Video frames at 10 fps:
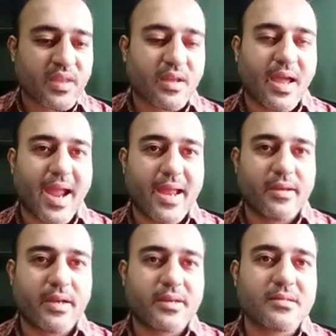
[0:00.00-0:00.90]
and
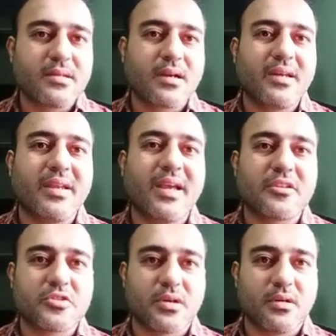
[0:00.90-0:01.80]
it is a
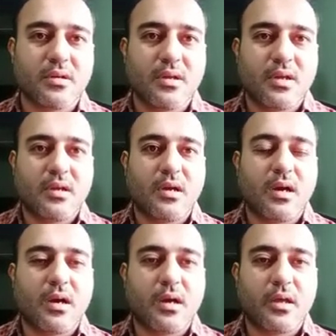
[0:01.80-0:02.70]
creature
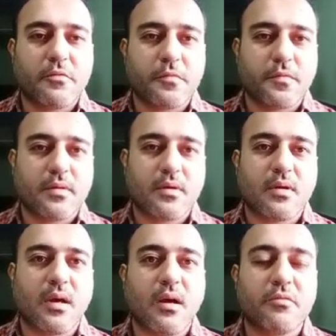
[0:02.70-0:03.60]
if
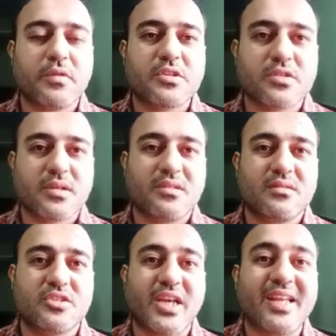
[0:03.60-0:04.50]
which
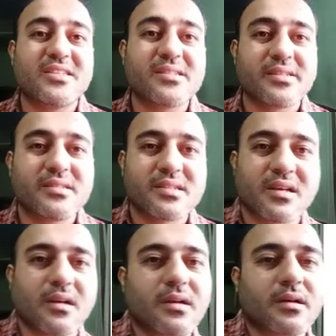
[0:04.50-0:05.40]
changes its
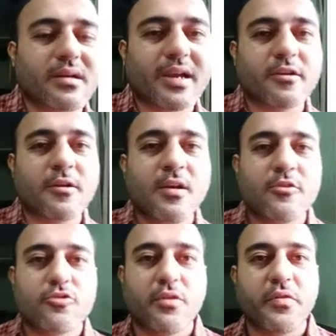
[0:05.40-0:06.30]
color, right?
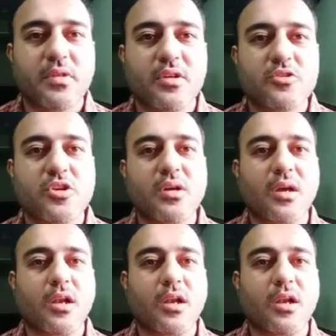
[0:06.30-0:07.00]
So if in the jungle,